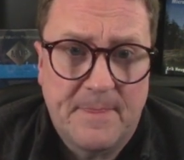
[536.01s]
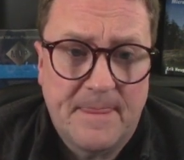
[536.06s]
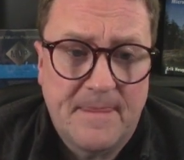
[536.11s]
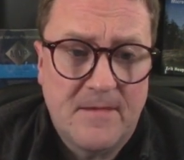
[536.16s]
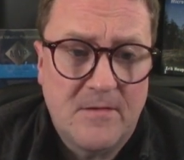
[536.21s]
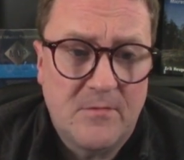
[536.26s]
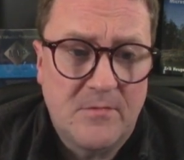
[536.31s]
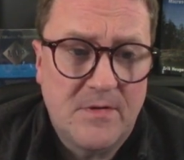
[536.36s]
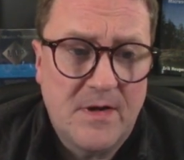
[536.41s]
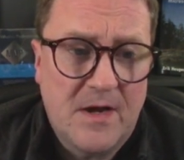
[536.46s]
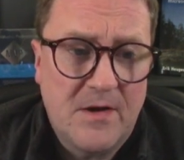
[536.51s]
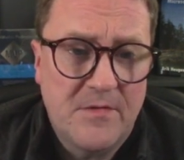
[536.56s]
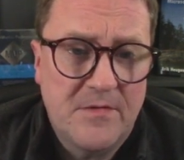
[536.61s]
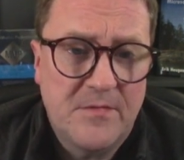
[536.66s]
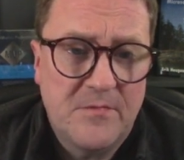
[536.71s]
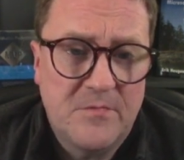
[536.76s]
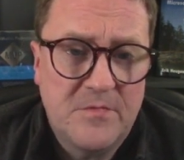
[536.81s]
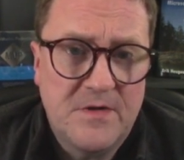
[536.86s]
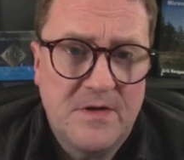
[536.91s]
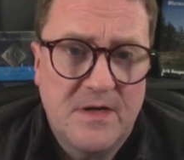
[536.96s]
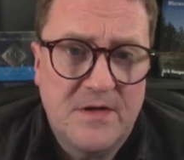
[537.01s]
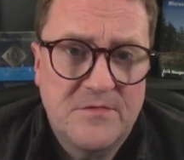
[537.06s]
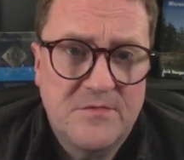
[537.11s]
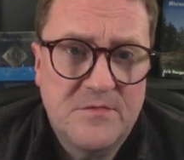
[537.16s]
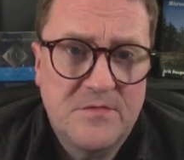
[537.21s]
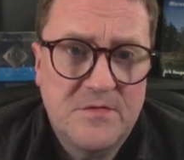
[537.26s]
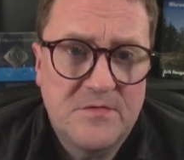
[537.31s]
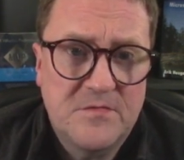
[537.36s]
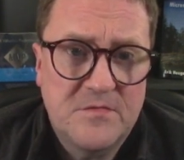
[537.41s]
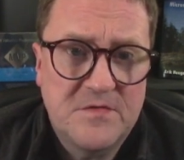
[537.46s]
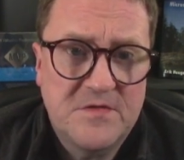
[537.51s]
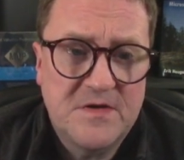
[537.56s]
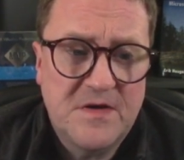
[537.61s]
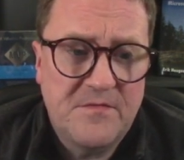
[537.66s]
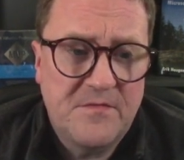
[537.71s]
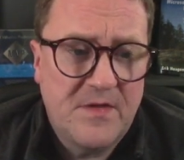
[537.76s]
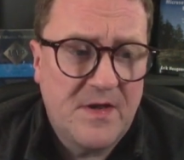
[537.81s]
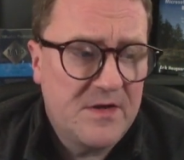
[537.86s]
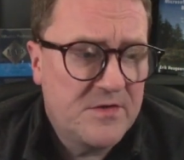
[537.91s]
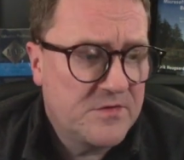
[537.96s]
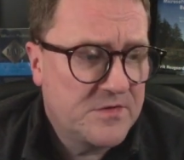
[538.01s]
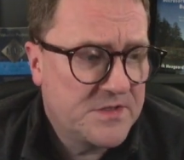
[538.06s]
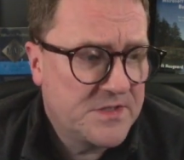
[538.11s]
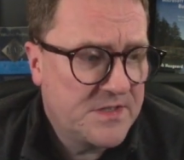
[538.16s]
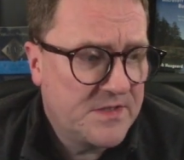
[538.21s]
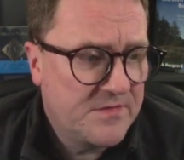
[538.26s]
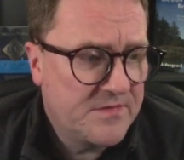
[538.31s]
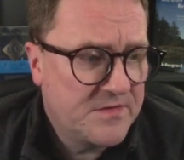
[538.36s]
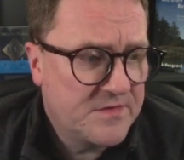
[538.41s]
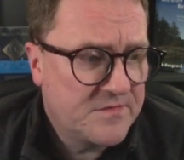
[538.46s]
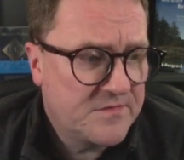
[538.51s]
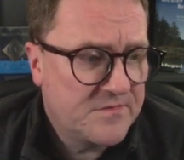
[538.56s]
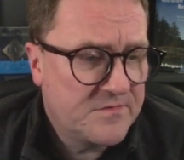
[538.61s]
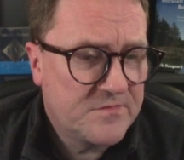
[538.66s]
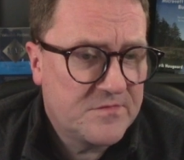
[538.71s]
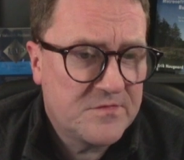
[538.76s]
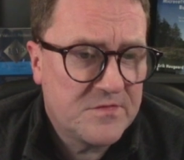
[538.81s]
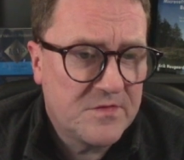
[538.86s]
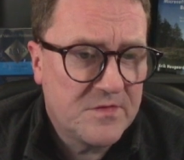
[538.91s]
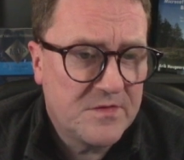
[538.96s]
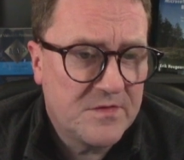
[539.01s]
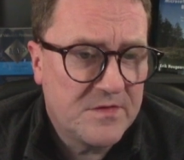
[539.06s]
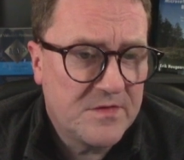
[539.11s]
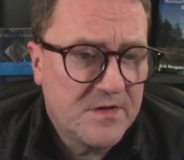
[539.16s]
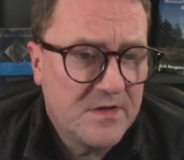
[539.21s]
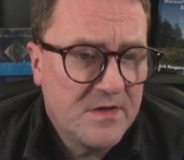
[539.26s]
So now that we, as soon as we save that, you can see this turned